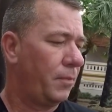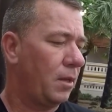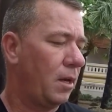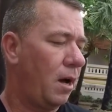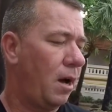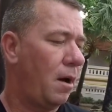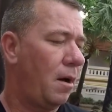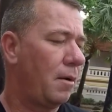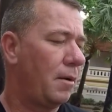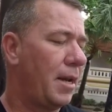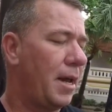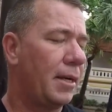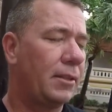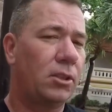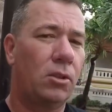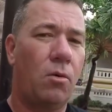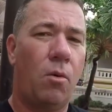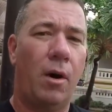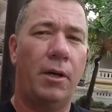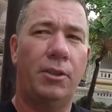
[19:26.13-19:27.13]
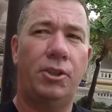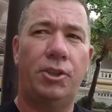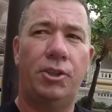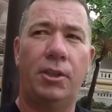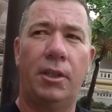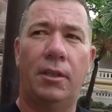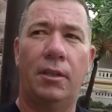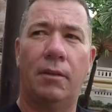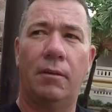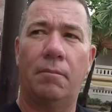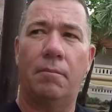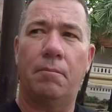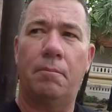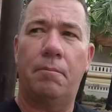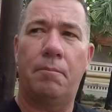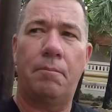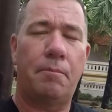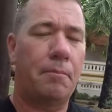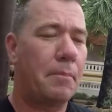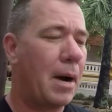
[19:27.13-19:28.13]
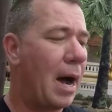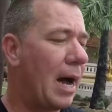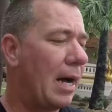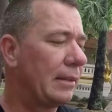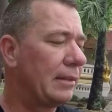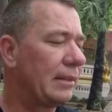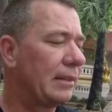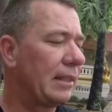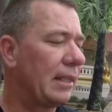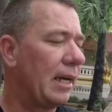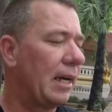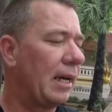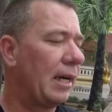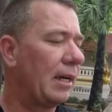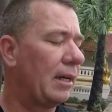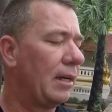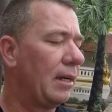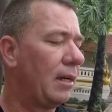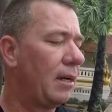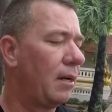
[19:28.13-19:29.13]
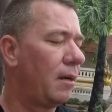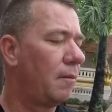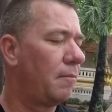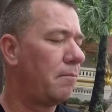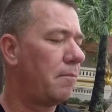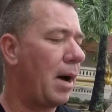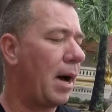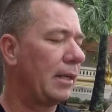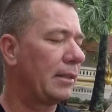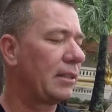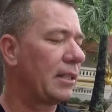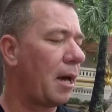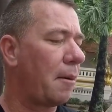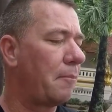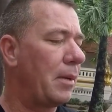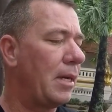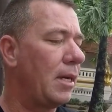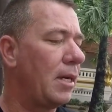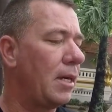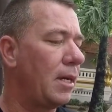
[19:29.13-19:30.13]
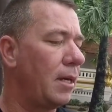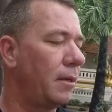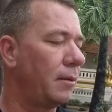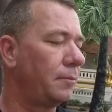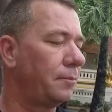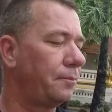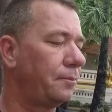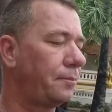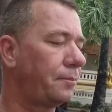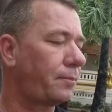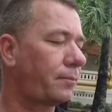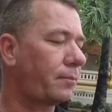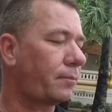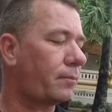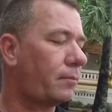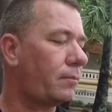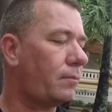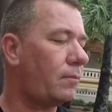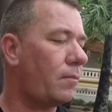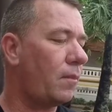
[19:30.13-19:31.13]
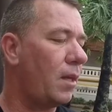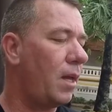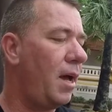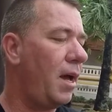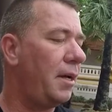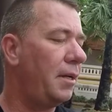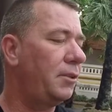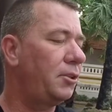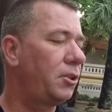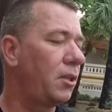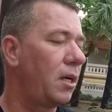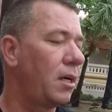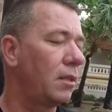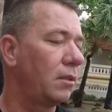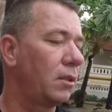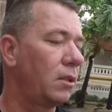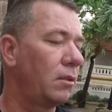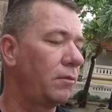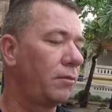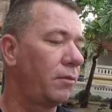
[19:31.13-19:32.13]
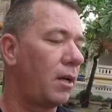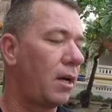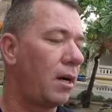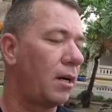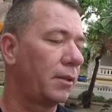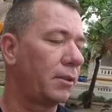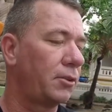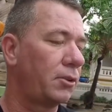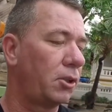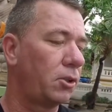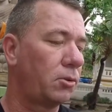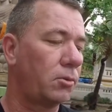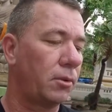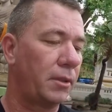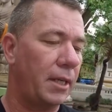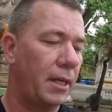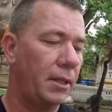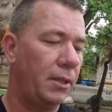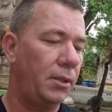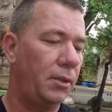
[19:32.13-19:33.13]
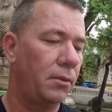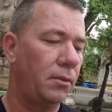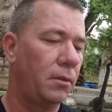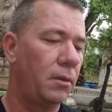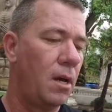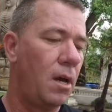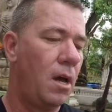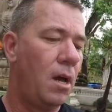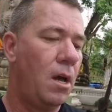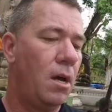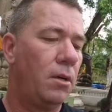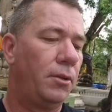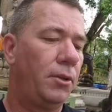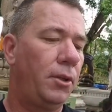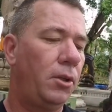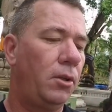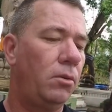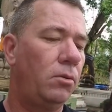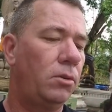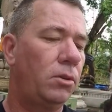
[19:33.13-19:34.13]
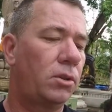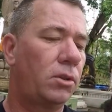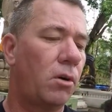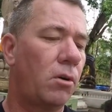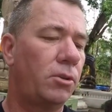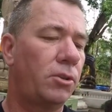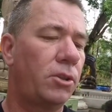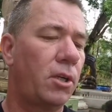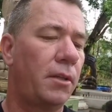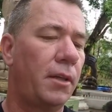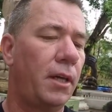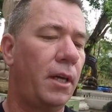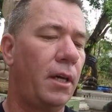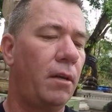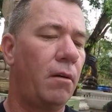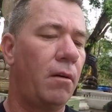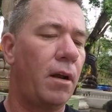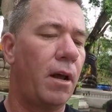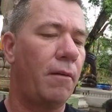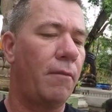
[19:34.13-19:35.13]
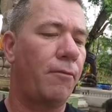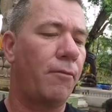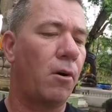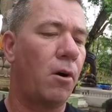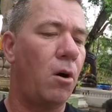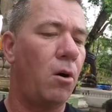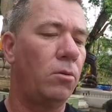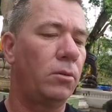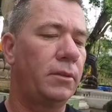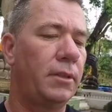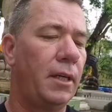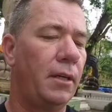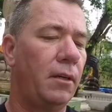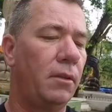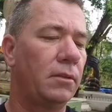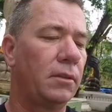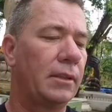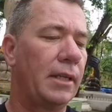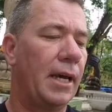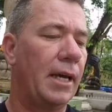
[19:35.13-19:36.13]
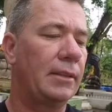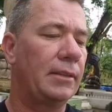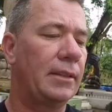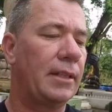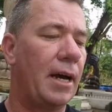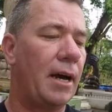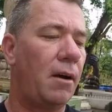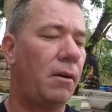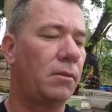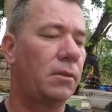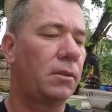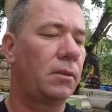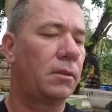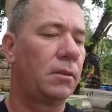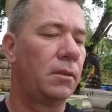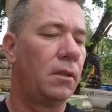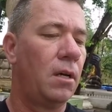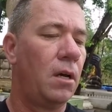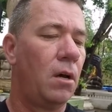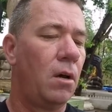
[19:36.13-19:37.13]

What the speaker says: Next question, Baza B. Hi Chuck, good vlog as usual, thank you. Do you search on the internet for hotels, guest house